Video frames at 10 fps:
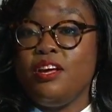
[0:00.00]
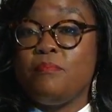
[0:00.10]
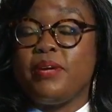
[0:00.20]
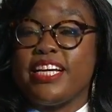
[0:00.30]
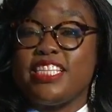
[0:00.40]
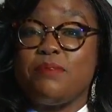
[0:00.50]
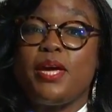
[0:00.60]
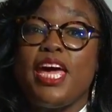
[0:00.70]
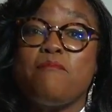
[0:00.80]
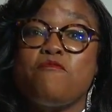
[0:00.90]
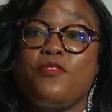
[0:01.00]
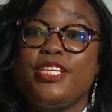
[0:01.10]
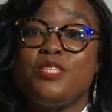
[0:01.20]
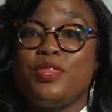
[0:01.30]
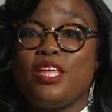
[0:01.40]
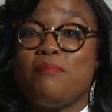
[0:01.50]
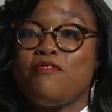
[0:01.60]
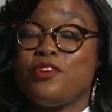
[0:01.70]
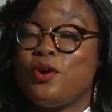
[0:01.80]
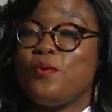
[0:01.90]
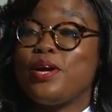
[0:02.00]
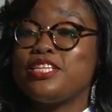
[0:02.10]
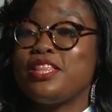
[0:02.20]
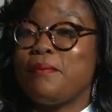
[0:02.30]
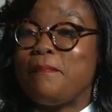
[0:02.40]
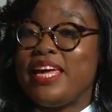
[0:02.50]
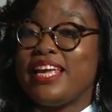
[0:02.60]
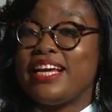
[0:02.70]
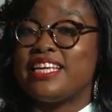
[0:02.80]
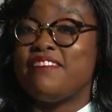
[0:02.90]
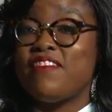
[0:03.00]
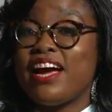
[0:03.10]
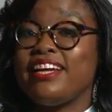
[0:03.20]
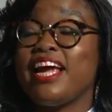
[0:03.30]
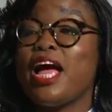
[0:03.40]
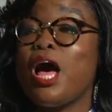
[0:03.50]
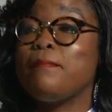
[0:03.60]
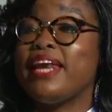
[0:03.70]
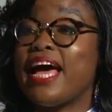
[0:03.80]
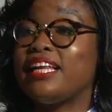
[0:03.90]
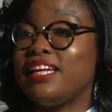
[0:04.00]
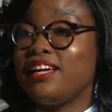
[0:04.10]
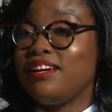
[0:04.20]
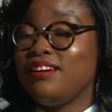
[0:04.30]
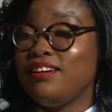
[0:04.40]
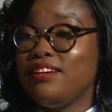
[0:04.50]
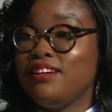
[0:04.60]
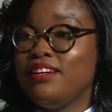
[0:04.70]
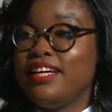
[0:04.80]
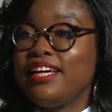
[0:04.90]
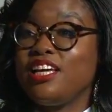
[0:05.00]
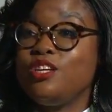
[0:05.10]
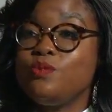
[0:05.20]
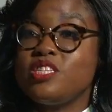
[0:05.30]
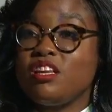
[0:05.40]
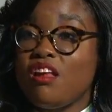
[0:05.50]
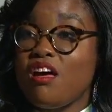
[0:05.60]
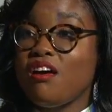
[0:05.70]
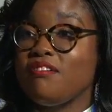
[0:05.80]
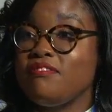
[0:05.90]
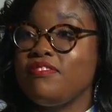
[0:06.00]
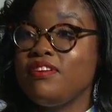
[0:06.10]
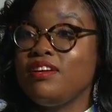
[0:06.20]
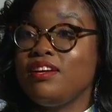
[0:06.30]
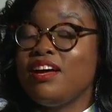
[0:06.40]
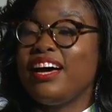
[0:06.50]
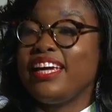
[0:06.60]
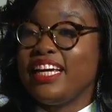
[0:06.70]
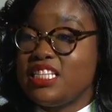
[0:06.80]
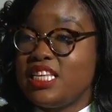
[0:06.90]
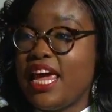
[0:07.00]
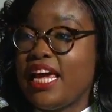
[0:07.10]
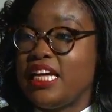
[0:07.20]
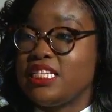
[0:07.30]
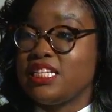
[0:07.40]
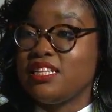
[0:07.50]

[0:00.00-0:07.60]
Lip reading: because he became friends with them after going to their meetings and finding commonality. He used love against hate.